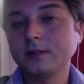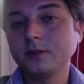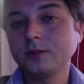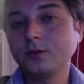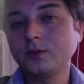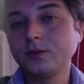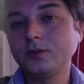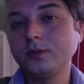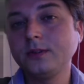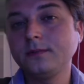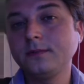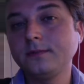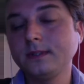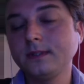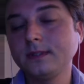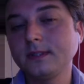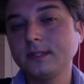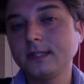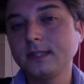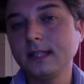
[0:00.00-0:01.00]
to
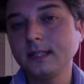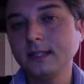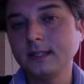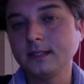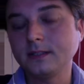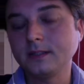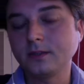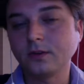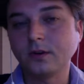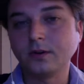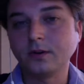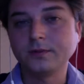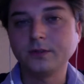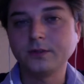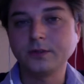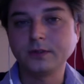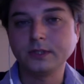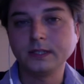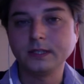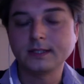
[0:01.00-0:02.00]
different cities of Turkey,